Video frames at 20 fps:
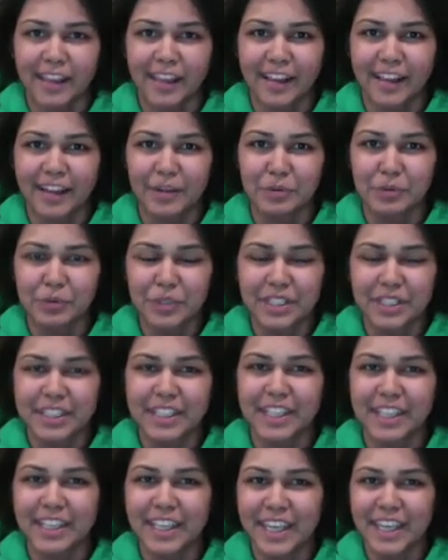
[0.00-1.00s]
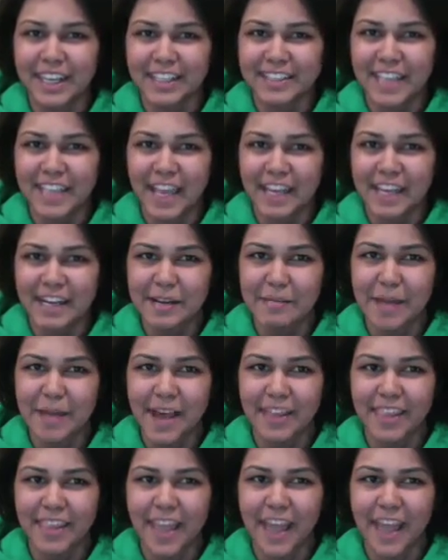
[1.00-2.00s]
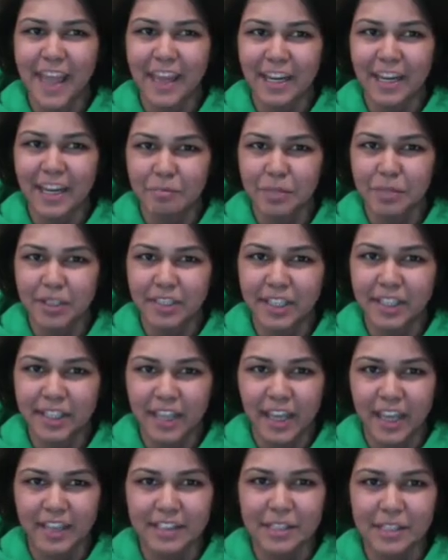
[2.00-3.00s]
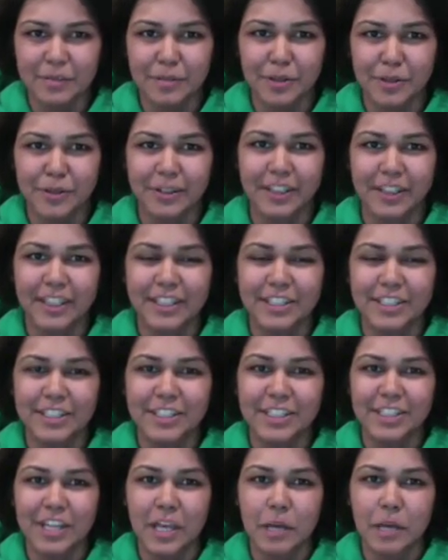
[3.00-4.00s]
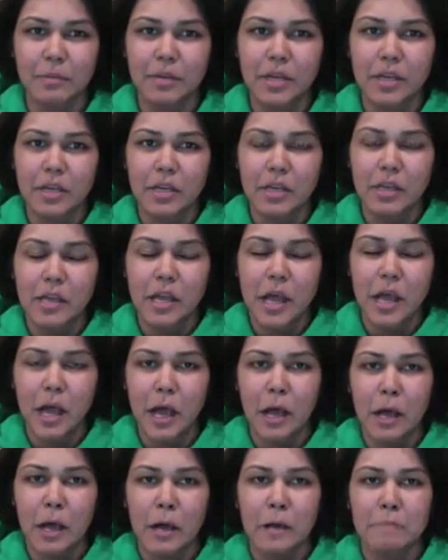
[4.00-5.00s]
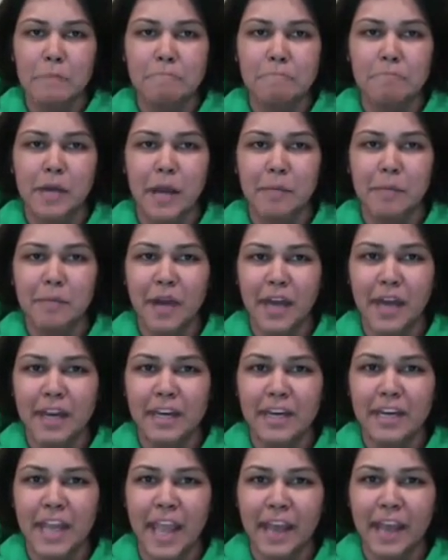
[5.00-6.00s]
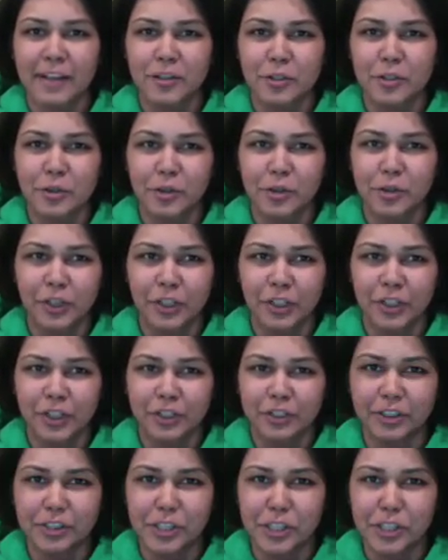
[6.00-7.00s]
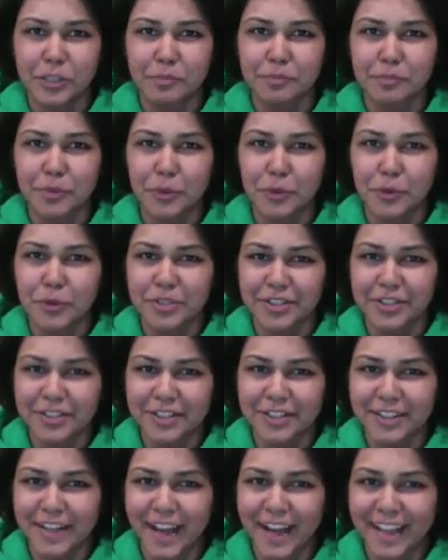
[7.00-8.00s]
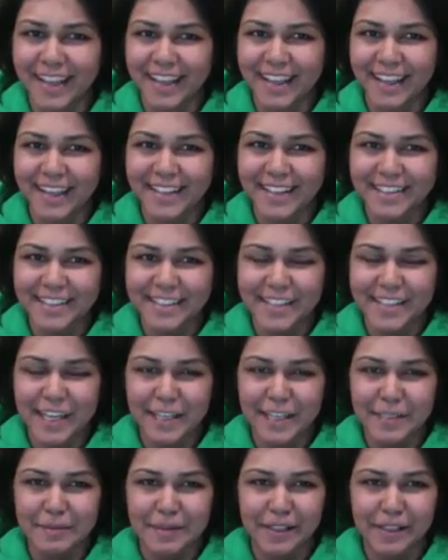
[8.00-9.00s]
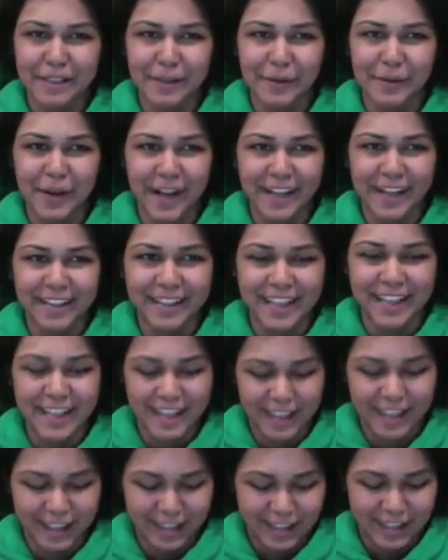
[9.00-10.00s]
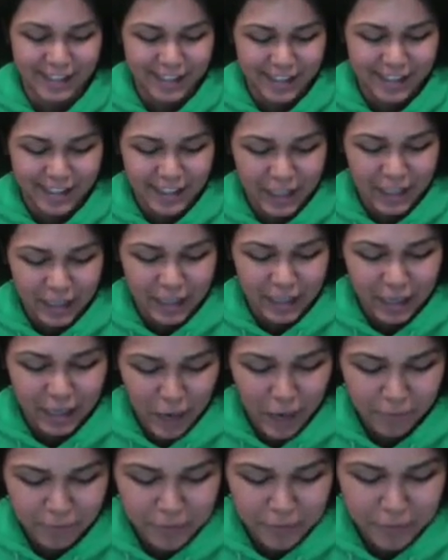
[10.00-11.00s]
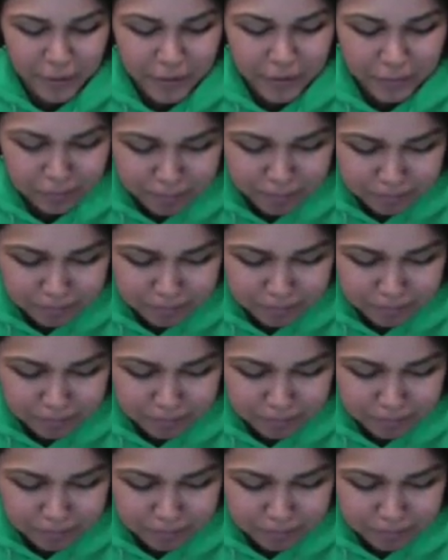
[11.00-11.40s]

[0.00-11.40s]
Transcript: really get excited about that and building that deeper relationship um, but I'm not a natural schmoozer, I guess. It takes me a little while to get comfortable.